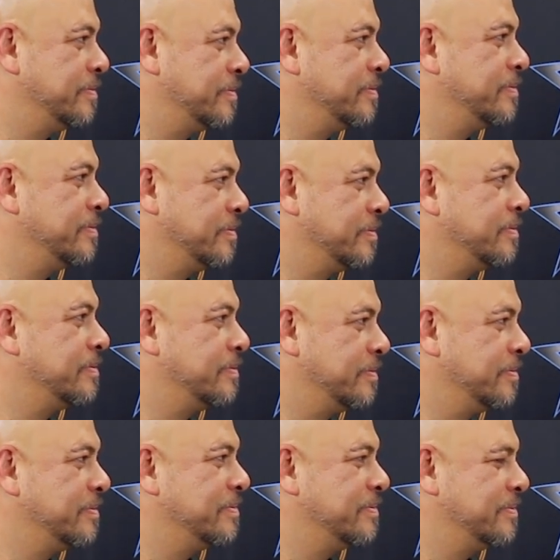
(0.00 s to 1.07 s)

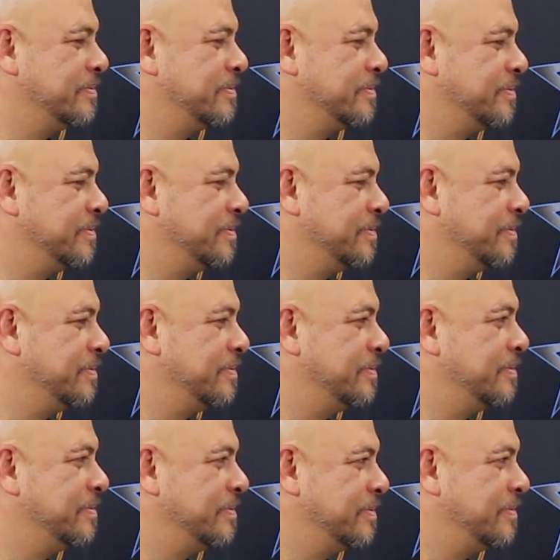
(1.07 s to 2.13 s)

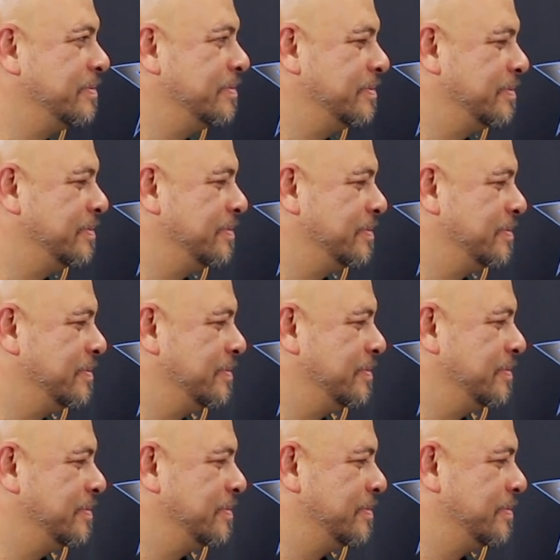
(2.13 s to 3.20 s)

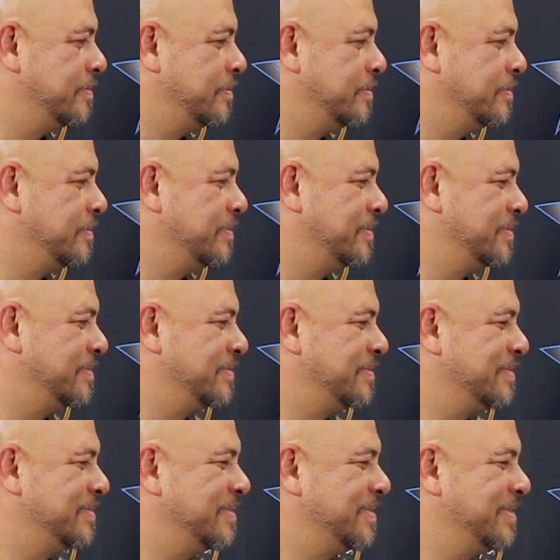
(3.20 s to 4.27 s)

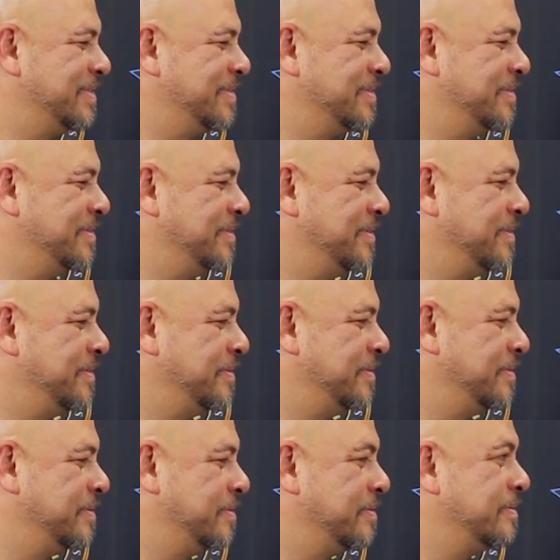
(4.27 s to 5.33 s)

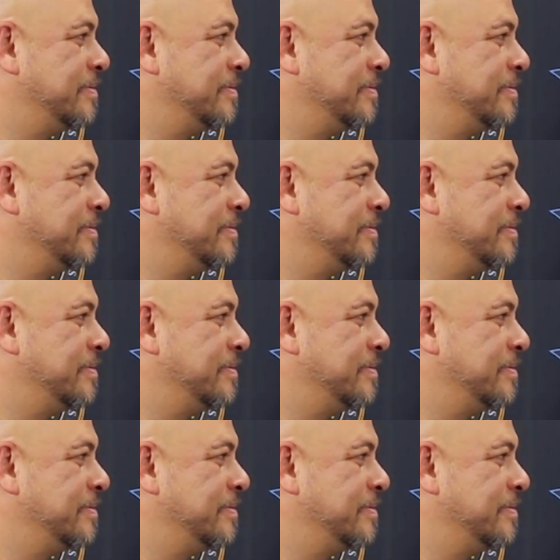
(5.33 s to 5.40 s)
(not speaking)